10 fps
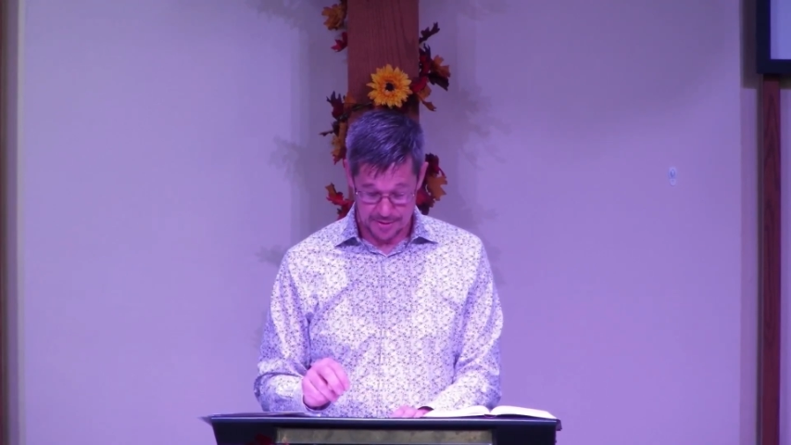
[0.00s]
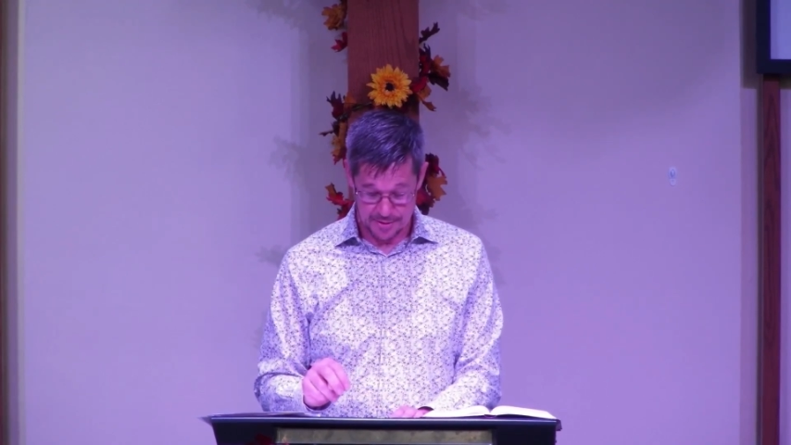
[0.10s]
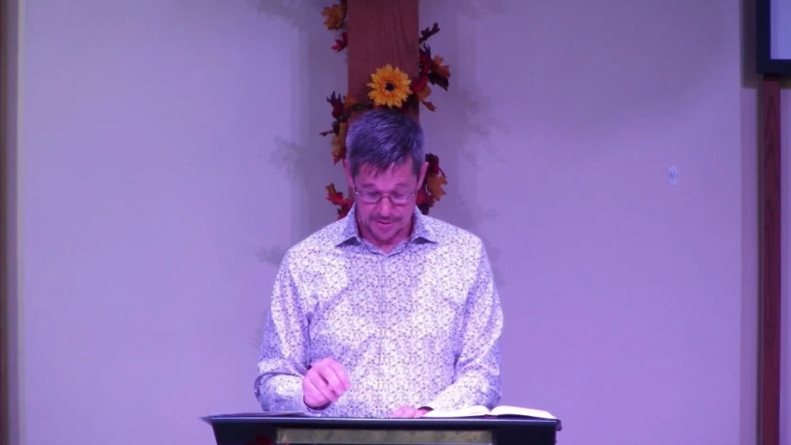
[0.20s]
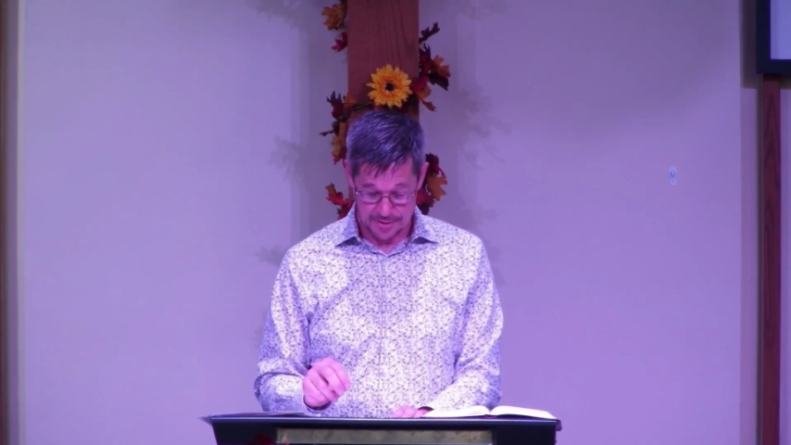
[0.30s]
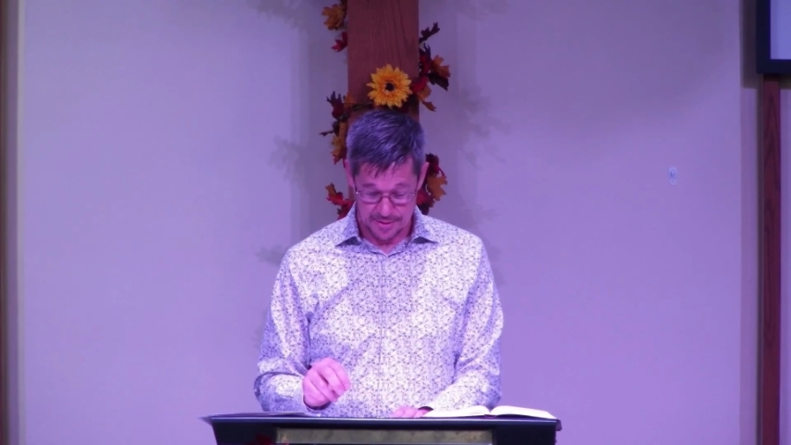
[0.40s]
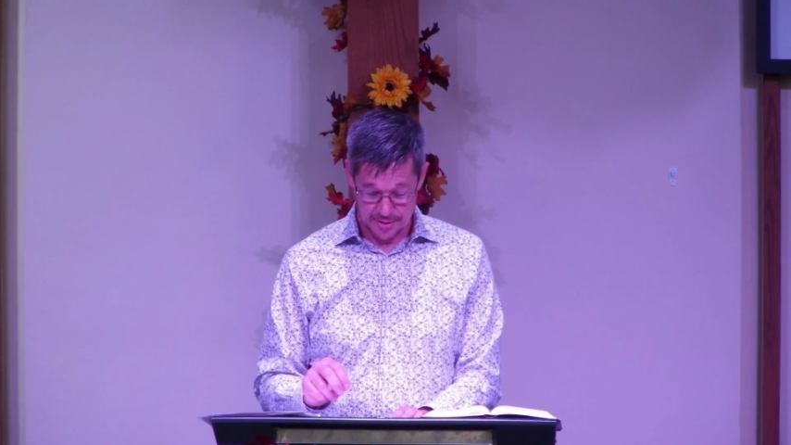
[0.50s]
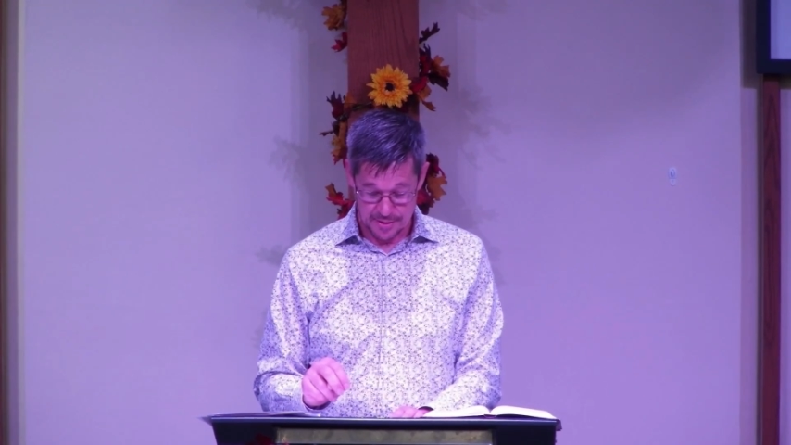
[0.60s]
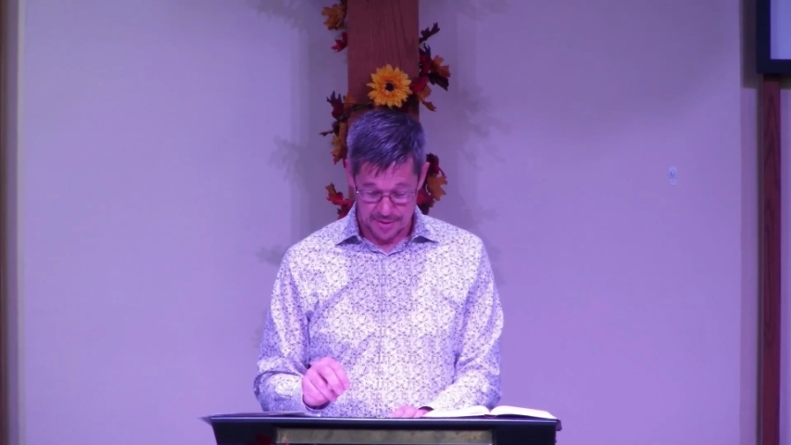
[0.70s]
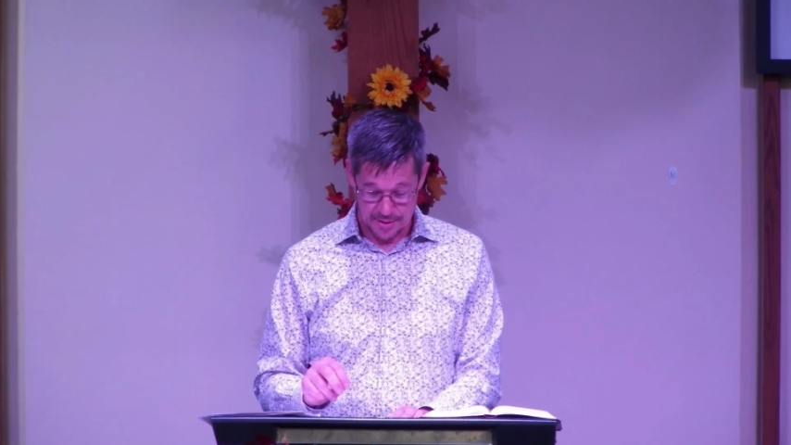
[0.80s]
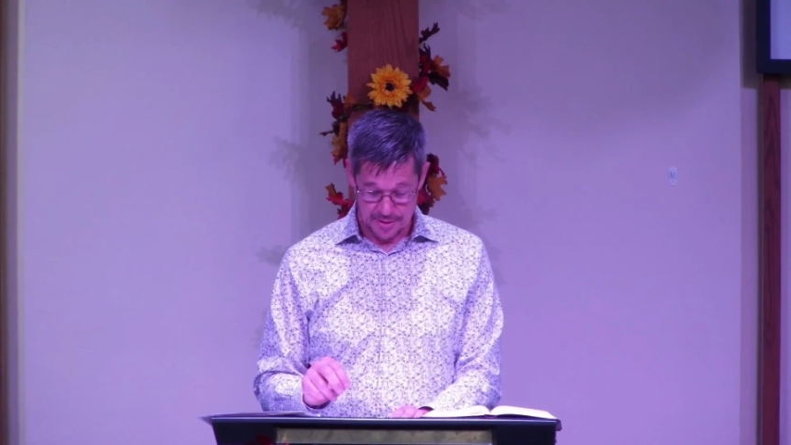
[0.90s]

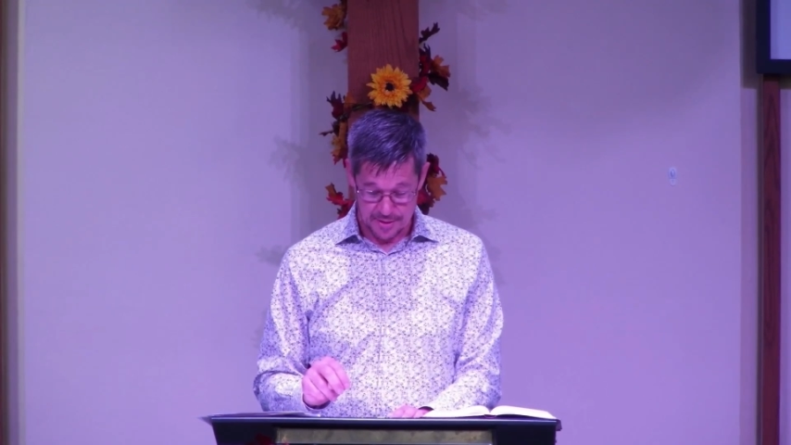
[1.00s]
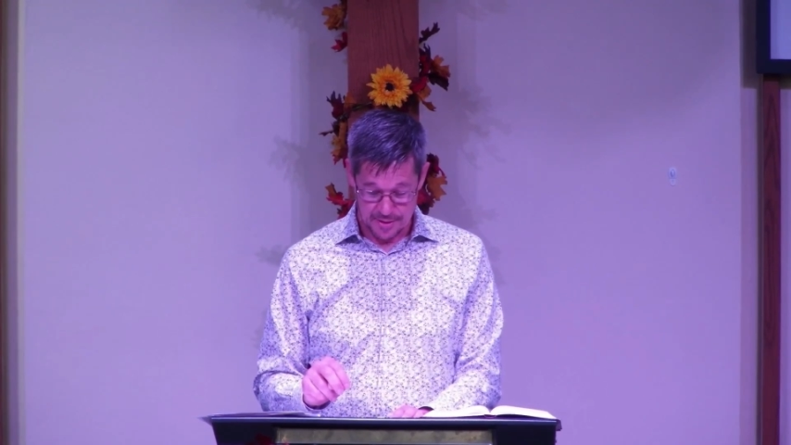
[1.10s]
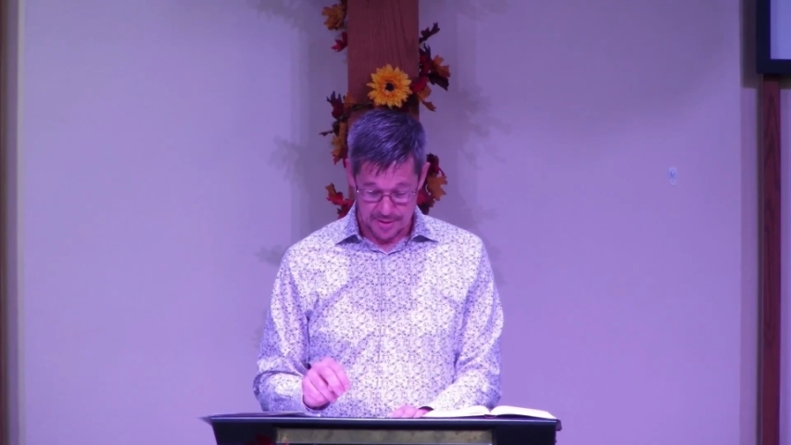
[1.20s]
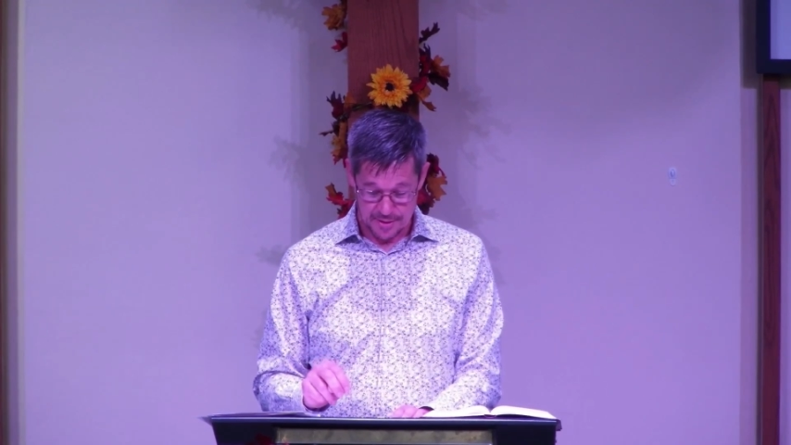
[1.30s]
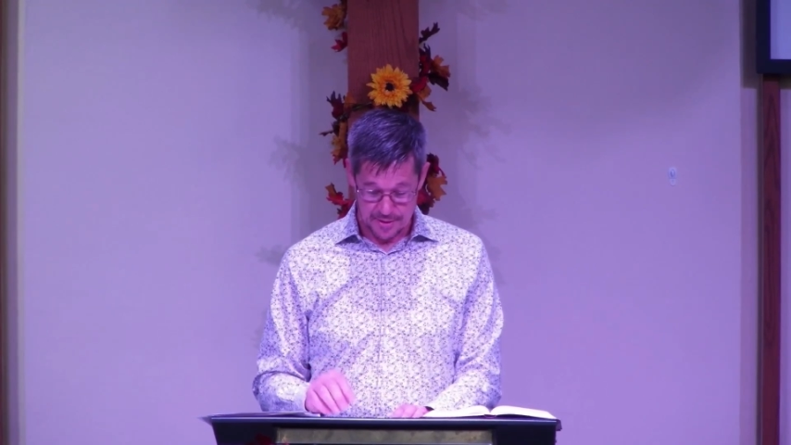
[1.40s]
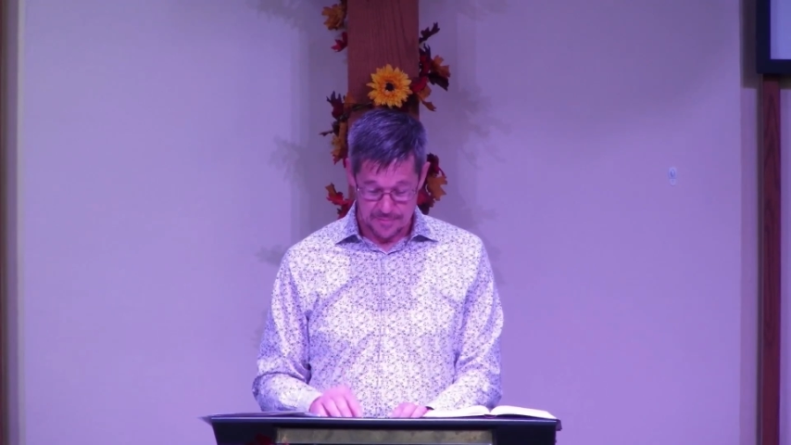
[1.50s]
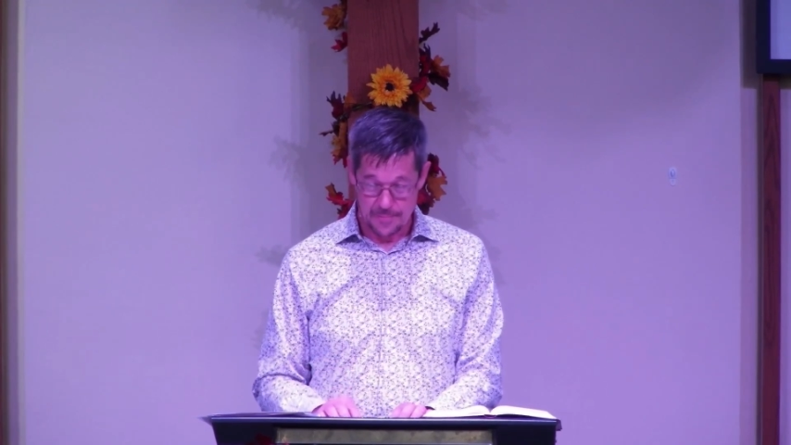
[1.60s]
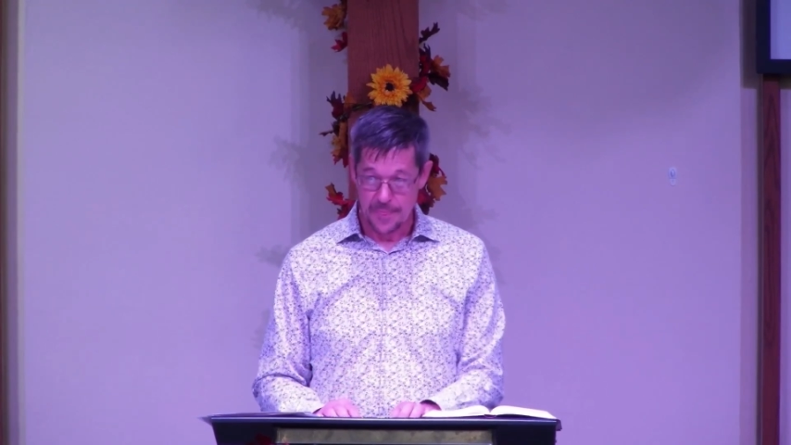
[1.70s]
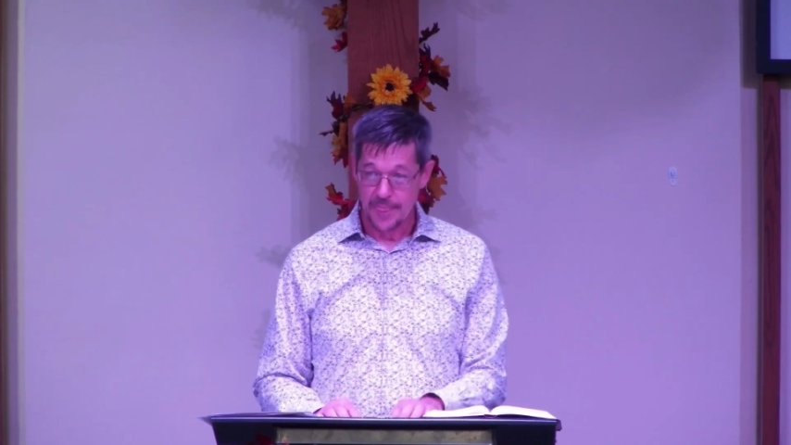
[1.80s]
(no one is talking)